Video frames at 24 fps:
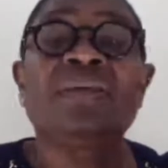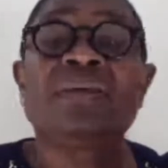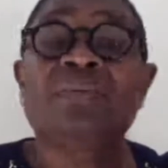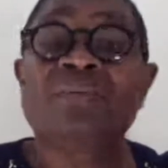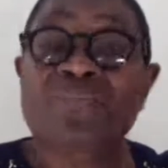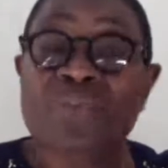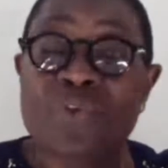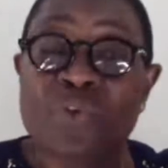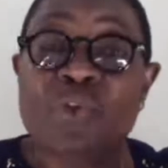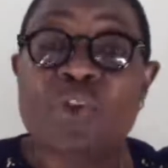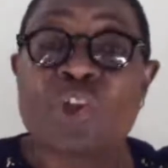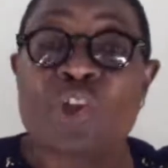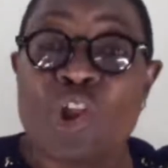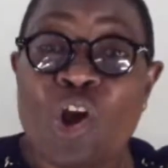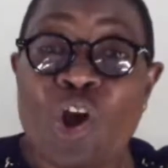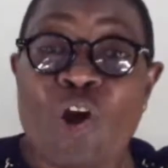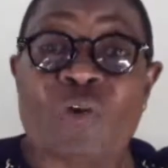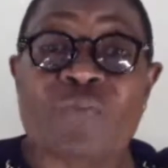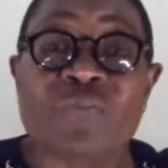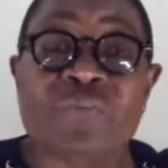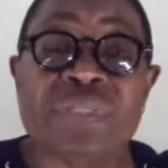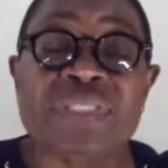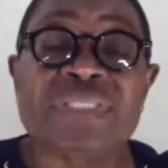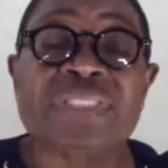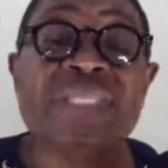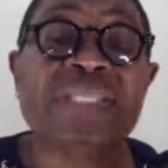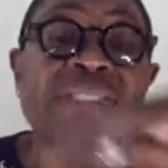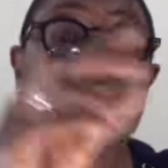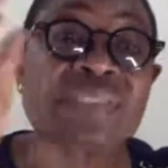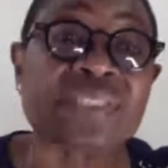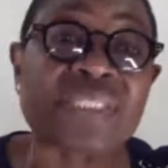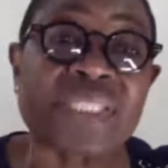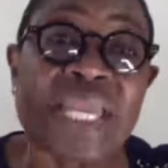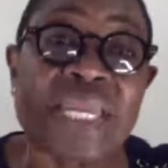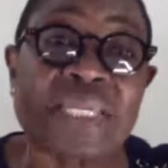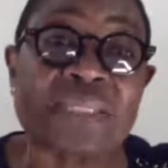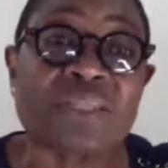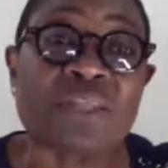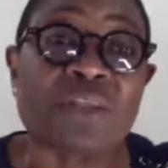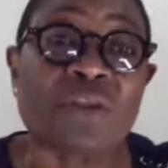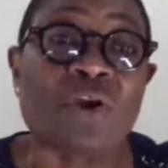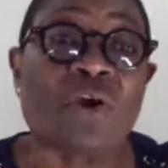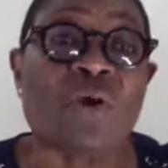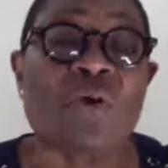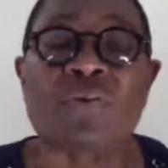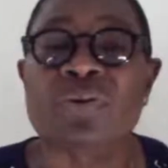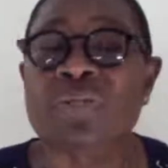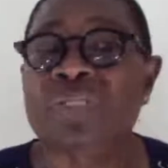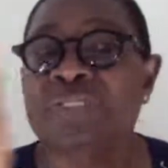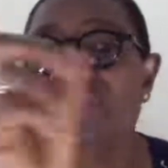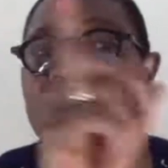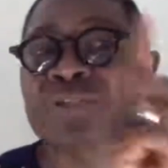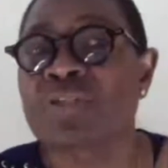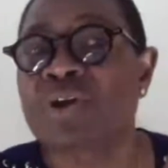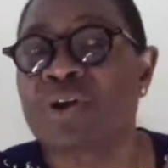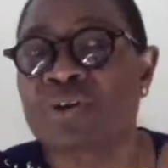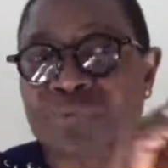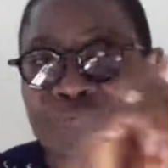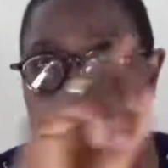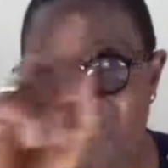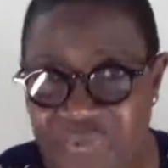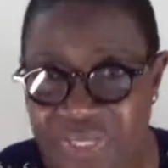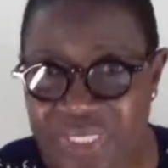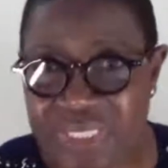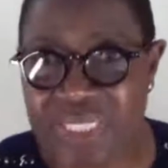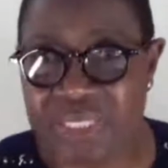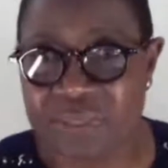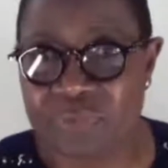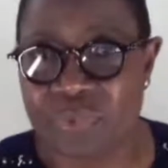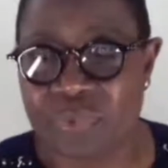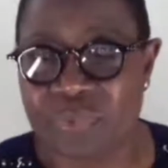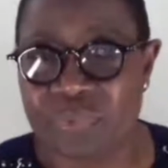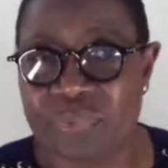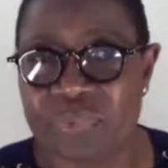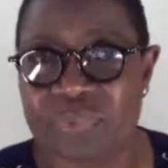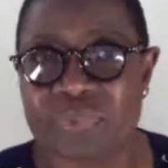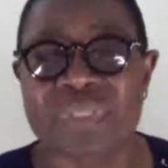the law is a state law. It's not federal.